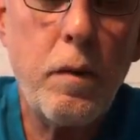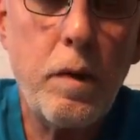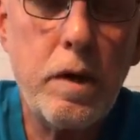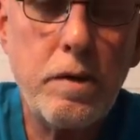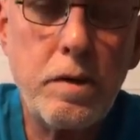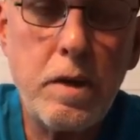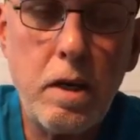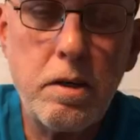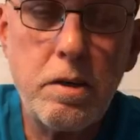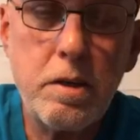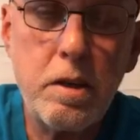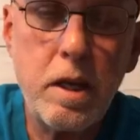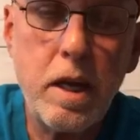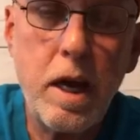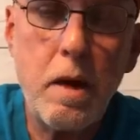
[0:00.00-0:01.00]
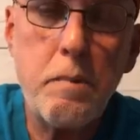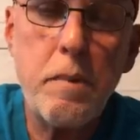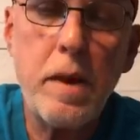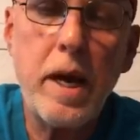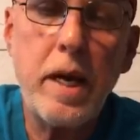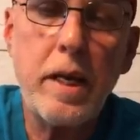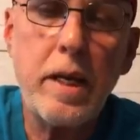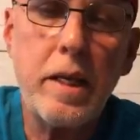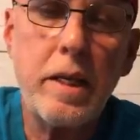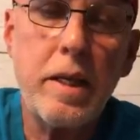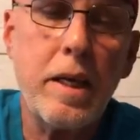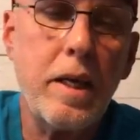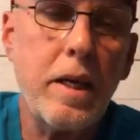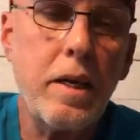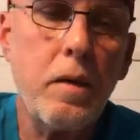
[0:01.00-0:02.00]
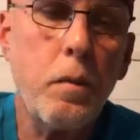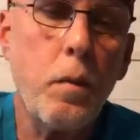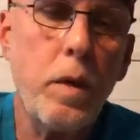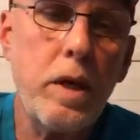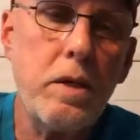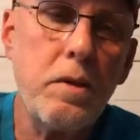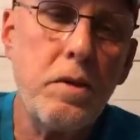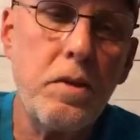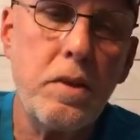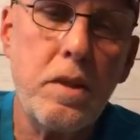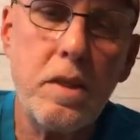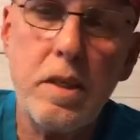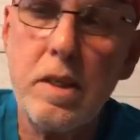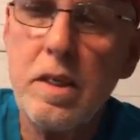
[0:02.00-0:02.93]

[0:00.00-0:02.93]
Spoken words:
wheels. Notice that I painted the wheels.